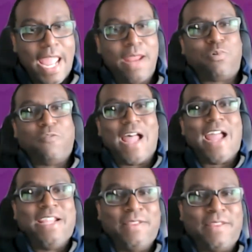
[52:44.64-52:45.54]
And
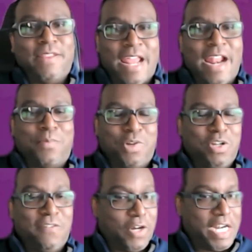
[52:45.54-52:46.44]
providing that
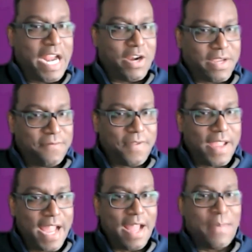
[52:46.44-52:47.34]
opportunity for narrative
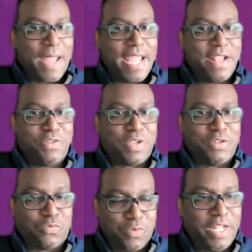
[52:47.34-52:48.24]
has
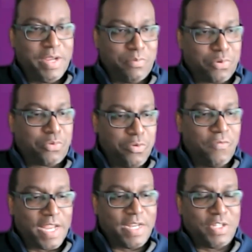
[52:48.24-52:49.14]
really
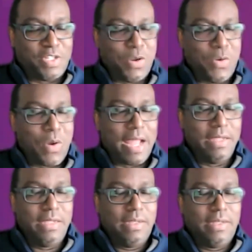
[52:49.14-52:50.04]
proven to
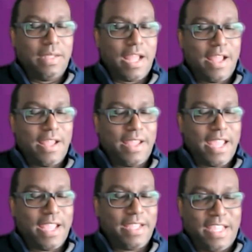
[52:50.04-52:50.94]

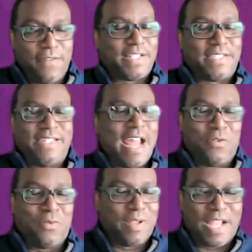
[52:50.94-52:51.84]
give us
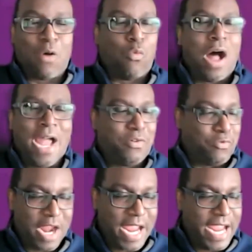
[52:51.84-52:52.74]
not a wide
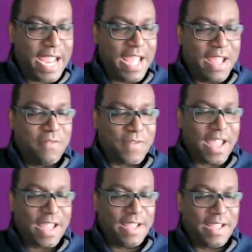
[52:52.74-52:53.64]
array
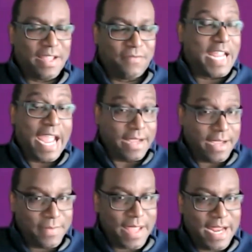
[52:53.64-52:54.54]
of
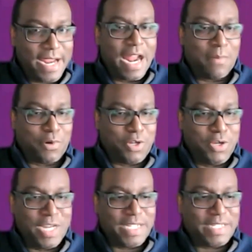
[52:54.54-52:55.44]
data and
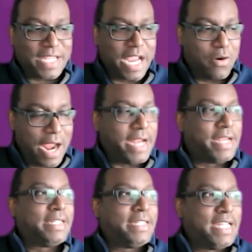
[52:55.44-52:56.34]
opportunities to say, all
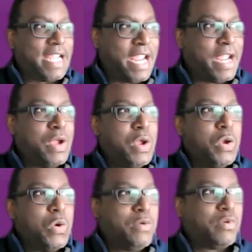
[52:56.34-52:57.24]
right, today
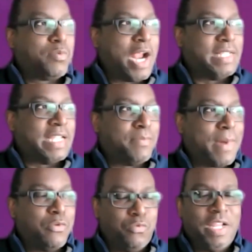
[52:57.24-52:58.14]
we were present
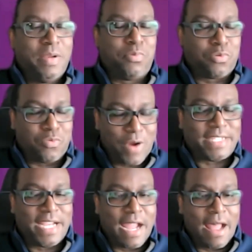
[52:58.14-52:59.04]
by really
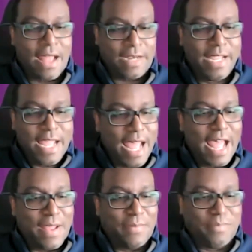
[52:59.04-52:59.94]
pressing on
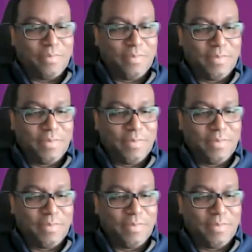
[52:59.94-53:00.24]
an